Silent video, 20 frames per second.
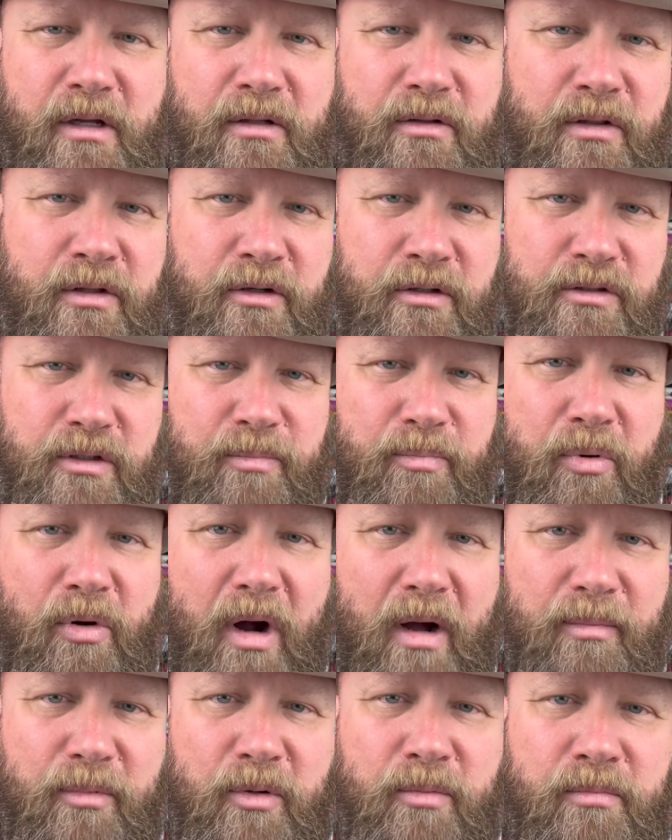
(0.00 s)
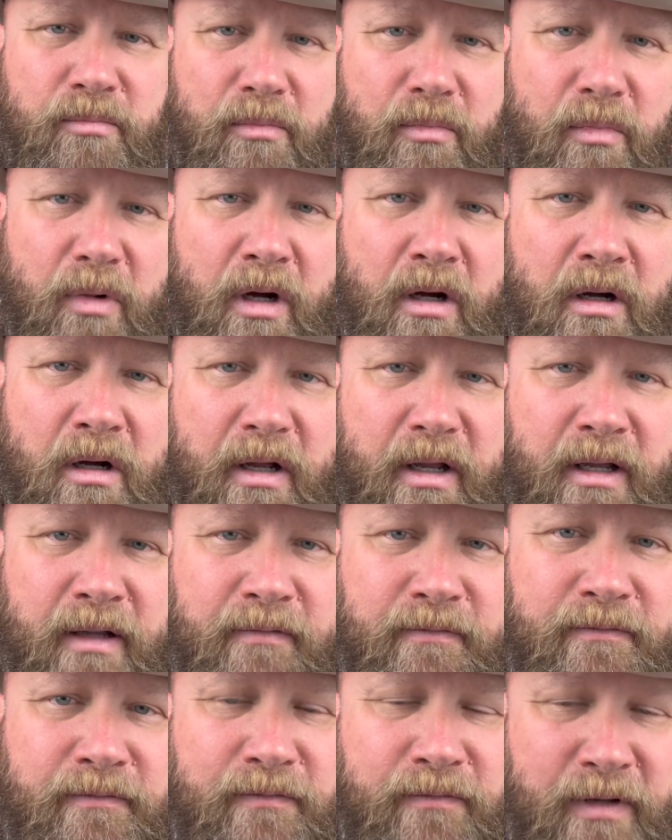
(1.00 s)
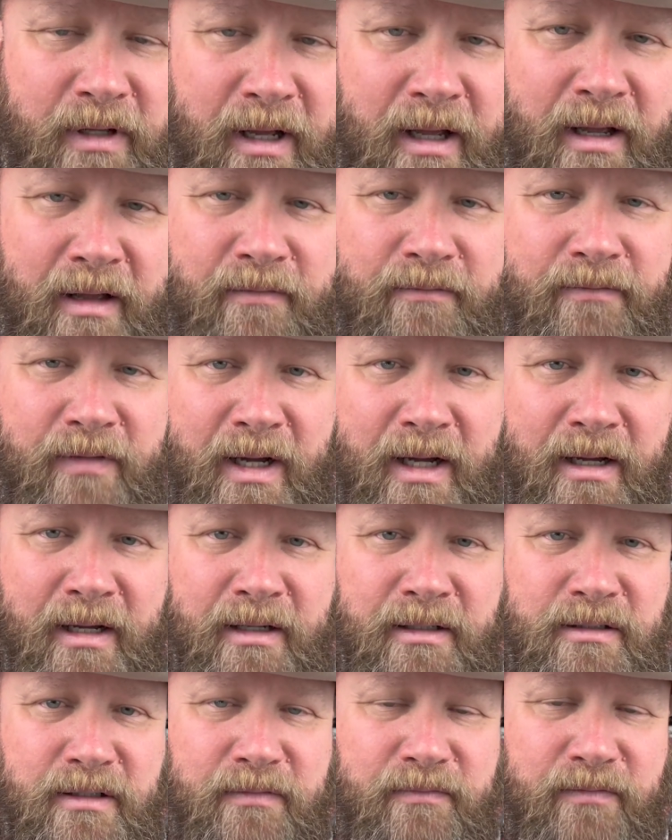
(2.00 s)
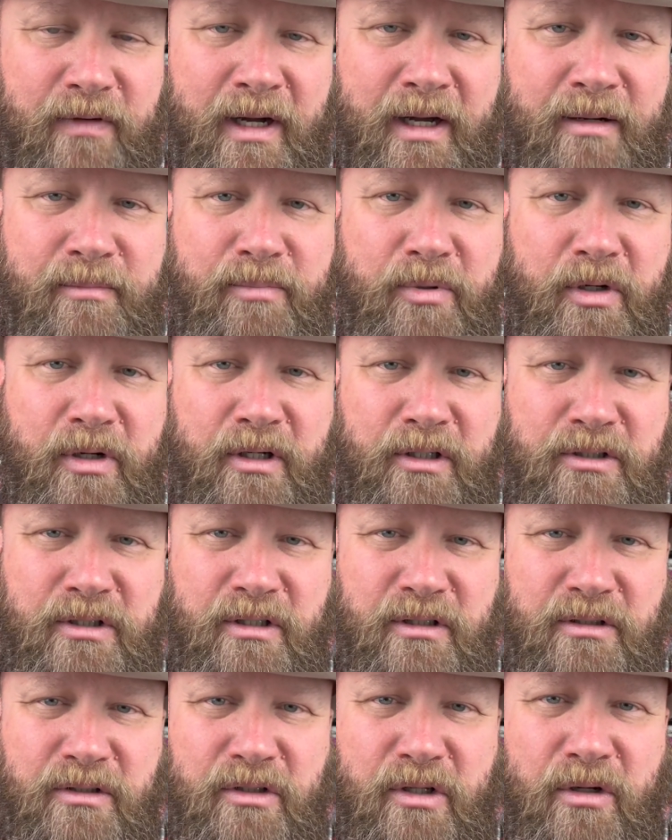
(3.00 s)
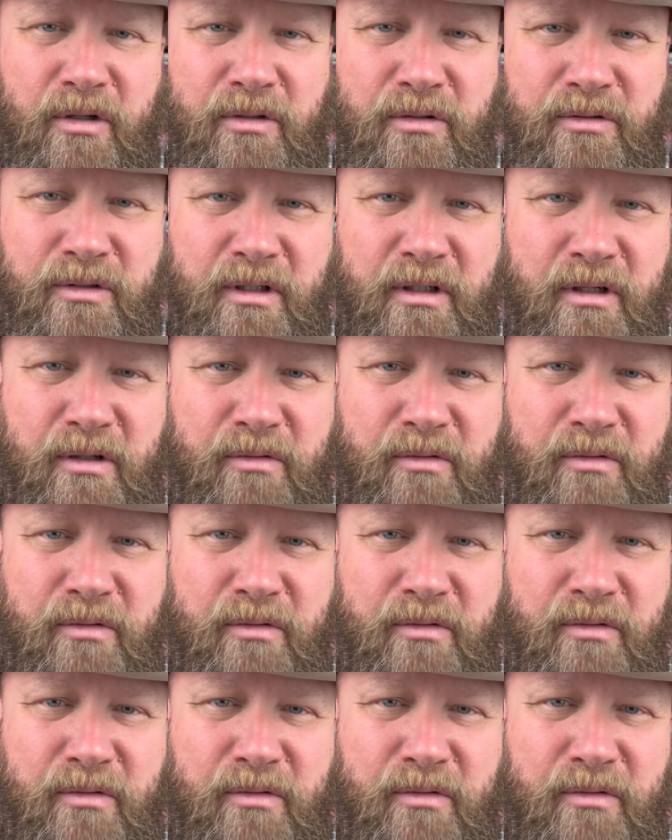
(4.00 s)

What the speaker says: There's a problem in vines and vine production. It's called